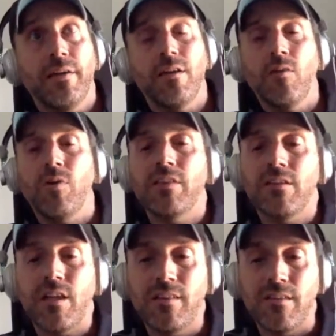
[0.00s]
you know what, they
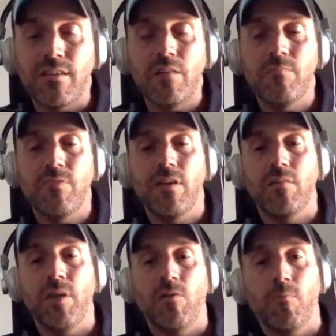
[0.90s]
said the same thing
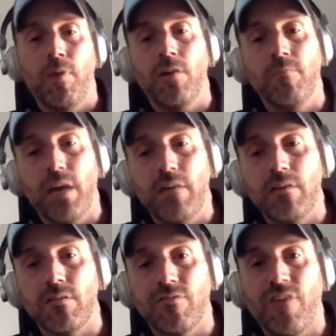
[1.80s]
about bug
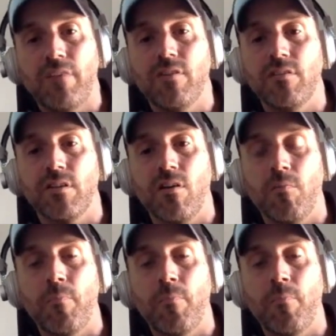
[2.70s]
bounties five years ago.